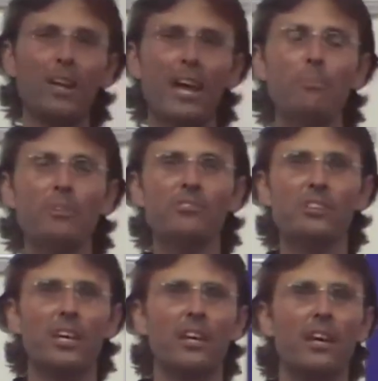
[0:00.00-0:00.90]
what happens
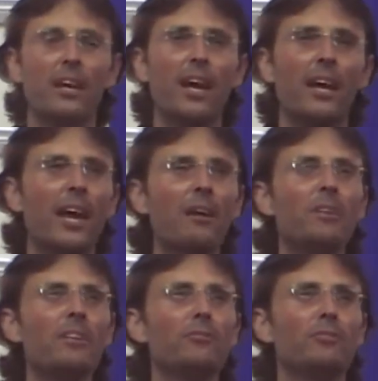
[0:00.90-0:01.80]
there, how
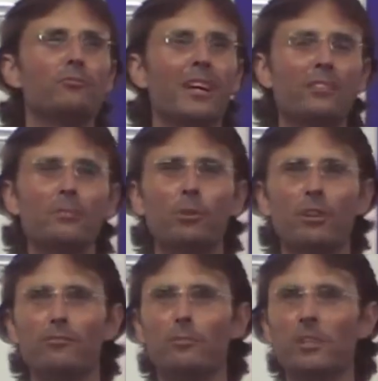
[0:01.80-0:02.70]
many of you have drunk to the
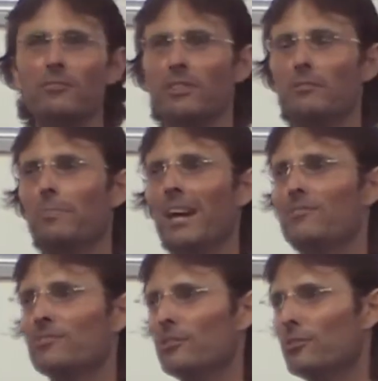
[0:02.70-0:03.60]
point of oblivion
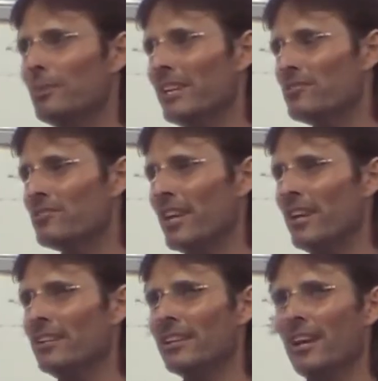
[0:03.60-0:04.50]
but still been
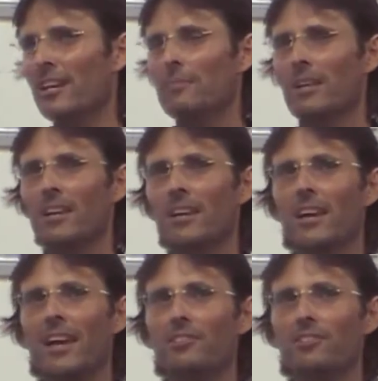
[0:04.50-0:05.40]
standing up
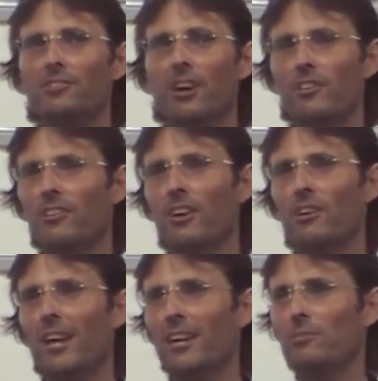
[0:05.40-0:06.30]
and you don't
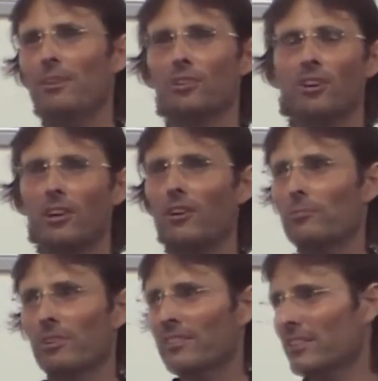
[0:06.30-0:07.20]
know how you ever got
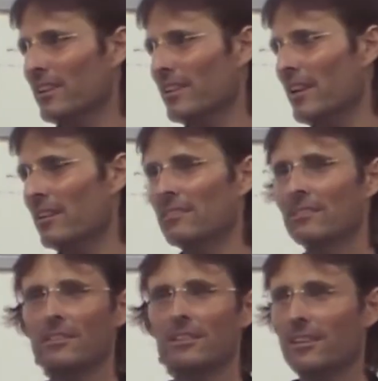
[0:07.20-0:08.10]
home or anything like that?
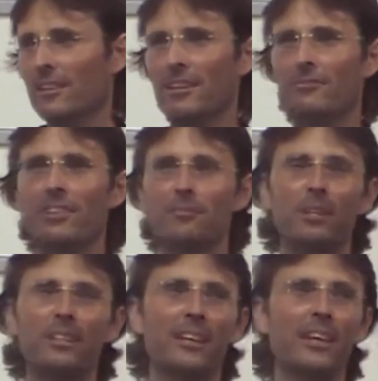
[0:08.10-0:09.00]
Has
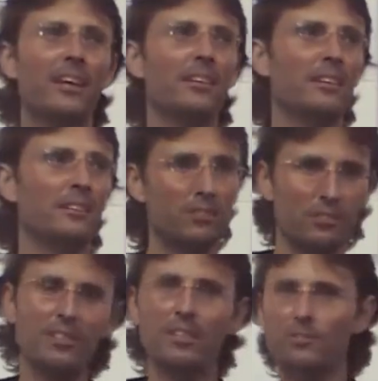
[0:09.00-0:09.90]
anybody done that?
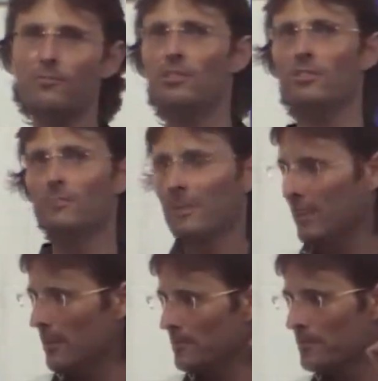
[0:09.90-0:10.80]
There's, there's a few.
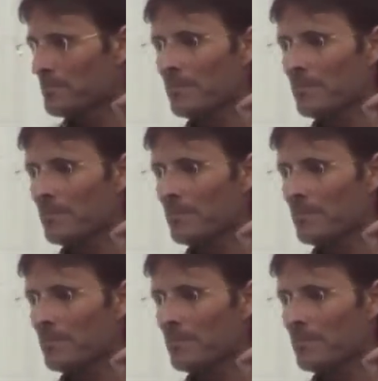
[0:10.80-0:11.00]
Right?